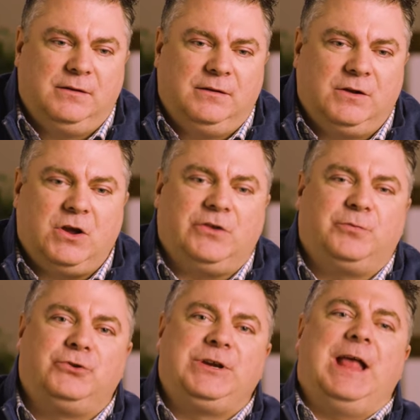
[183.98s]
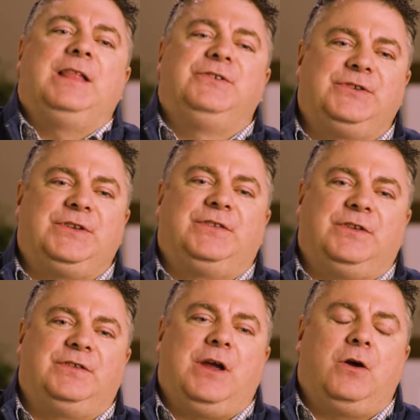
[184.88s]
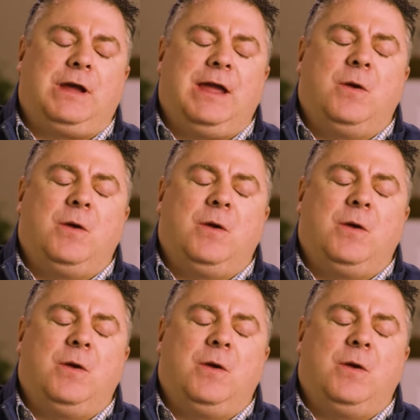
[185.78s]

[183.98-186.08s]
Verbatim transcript: the gospel challenges us to say, okay,